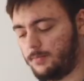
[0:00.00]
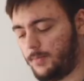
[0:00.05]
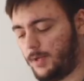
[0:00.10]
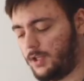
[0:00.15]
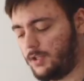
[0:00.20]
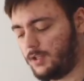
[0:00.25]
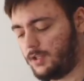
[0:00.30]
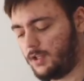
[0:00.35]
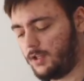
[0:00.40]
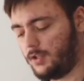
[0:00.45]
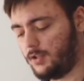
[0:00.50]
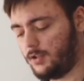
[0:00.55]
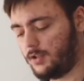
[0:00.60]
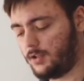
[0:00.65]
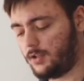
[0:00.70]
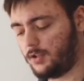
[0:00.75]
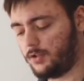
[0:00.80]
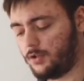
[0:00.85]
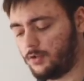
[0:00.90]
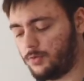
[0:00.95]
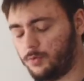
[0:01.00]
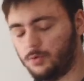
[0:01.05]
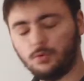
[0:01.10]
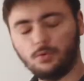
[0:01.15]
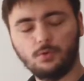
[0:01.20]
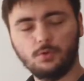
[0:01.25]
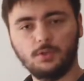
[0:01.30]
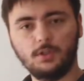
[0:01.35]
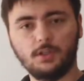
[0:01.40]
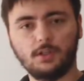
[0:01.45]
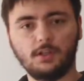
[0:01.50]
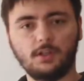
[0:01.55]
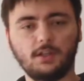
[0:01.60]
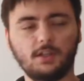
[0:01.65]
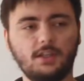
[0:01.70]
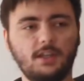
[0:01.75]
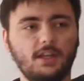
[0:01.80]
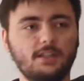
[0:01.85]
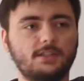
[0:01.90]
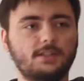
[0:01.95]
main hero dude
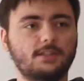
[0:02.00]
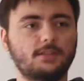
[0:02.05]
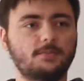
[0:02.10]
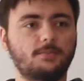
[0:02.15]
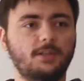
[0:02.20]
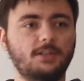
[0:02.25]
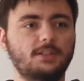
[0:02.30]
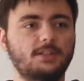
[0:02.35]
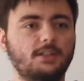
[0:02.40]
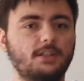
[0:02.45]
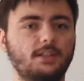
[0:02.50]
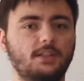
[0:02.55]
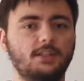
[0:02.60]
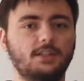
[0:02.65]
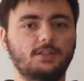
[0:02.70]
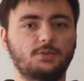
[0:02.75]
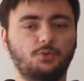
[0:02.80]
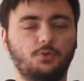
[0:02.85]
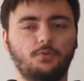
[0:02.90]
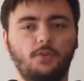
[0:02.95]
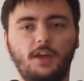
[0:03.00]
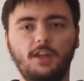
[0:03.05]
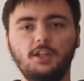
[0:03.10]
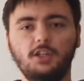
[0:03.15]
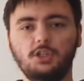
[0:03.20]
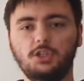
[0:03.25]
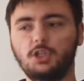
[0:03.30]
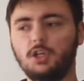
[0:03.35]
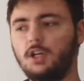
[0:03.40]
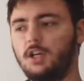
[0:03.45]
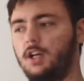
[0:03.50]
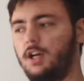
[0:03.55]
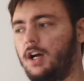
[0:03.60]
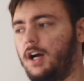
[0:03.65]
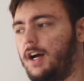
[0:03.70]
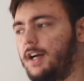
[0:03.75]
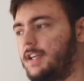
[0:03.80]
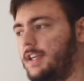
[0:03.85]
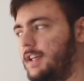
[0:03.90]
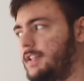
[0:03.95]
gets basically his revenge
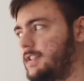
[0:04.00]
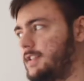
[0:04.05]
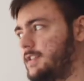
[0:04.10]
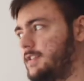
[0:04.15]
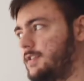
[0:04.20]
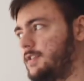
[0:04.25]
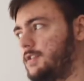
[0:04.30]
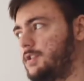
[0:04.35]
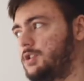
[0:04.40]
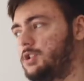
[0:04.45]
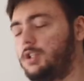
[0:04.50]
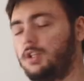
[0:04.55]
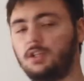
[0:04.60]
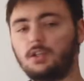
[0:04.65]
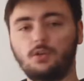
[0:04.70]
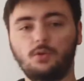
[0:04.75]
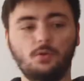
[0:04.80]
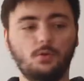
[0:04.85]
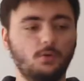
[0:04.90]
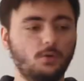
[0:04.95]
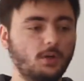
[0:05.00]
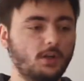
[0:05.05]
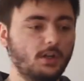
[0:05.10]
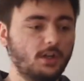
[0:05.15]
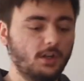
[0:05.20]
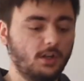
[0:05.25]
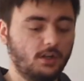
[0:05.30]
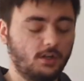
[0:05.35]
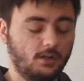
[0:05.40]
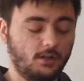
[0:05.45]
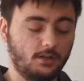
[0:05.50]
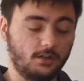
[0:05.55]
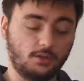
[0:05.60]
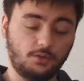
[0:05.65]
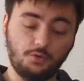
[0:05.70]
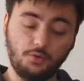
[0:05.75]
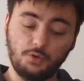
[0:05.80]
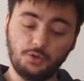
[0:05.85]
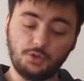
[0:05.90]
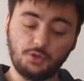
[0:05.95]
against the chick who
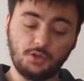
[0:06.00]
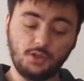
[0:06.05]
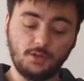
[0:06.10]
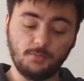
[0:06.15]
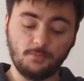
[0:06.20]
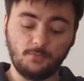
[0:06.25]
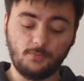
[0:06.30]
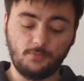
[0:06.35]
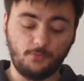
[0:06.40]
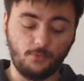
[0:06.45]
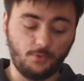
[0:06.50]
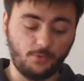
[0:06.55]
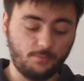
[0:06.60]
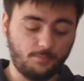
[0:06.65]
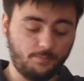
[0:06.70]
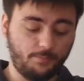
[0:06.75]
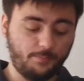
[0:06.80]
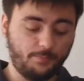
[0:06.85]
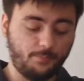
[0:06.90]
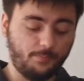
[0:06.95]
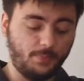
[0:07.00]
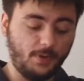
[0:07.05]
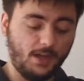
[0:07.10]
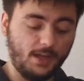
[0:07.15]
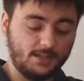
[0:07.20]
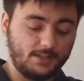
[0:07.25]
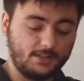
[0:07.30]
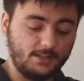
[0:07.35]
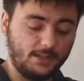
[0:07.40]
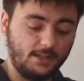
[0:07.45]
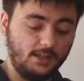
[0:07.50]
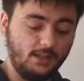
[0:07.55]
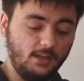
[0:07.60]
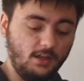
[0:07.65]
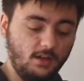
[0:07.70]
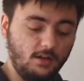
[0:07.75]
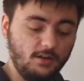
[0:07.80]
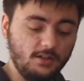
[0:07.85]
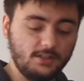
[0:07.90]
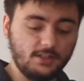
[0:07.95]
tortured him for past like
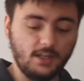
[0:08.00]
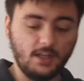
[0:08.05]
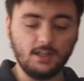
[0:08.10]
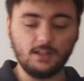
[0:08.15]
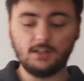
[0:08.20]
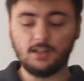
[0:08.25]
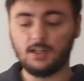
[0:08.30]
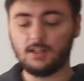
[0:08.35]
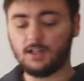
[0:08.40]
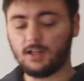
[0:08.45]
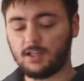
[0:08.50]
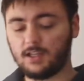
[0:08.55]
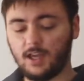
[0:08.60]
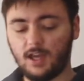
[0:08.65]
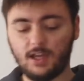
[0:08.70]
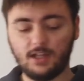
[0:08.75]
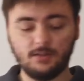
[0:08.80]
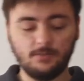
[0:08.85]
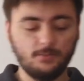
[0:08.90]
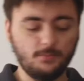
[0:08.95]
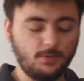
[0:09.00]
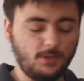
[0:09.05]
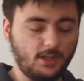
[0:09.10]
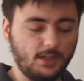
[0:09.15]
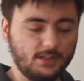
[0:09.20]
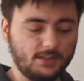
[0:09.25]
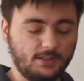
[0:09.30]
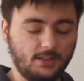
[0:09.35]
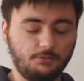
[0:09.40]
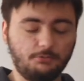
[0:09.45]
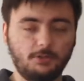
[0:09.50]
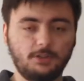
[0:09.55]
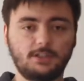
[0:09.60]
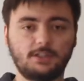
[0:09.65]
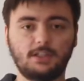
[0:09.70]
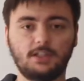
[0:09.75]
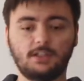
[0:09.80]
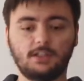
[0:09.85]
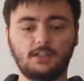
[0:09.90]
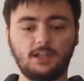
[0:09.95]
years, and then again, because he
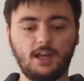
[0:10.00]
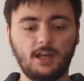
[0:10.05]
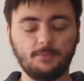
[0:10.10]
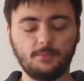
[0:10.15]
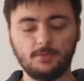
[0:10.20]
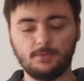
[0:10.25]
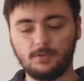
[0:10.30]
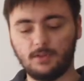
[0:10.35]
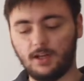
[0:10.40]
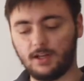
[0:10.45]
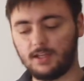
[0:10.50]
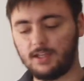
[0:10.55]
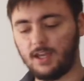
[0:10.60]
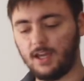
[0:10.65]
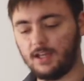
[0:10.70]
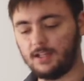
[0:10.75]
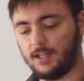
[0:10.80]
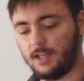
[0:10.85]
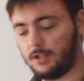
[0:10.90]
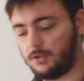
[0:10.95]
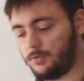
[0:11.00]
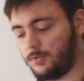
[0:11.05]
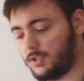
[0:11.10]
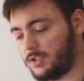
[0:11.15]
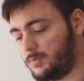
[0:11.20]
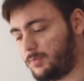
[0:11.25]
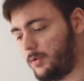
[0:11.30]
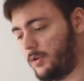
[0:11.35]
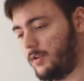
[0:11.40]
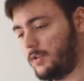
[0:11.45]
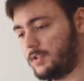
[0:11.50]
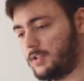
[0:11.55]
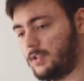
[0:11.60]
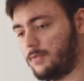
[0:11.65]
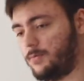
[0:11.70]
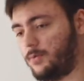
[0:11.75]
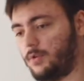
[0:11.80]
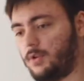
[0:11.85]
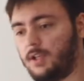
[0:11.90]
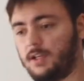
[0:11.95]
reset time, he again had to experience
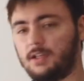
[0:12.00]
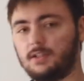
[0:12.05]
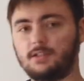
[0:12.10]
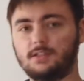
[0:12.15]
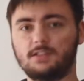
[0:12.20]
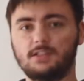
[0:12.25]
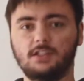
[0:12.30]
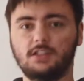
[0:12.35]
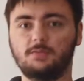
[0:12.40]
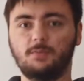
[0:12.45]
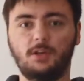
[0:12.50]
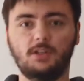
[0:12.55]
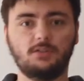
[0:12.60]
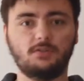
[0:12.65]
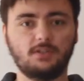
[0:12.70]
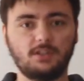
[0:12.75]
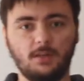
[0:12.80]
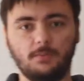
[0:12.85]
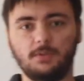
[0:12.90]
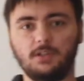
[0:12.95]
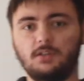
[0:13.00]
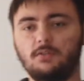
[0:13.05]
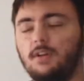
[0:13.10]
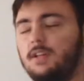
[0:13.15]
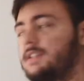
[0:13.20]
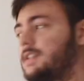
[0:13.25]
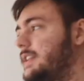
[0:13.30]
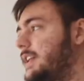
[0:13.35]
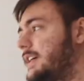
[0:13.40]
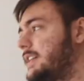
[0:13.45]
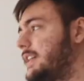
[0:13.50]
it for like 6 months or something crazy like